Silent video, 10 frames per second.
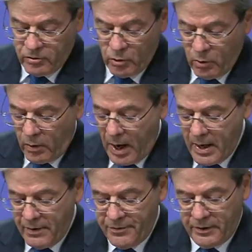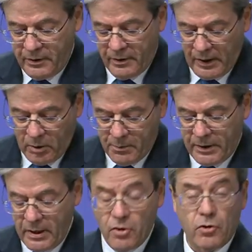so are the
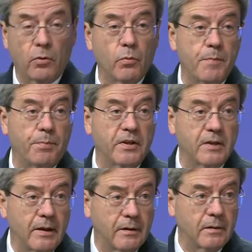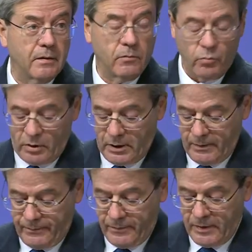recommendations we present today.
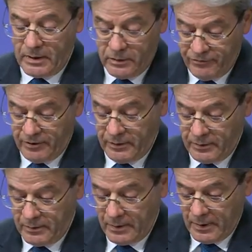They are different.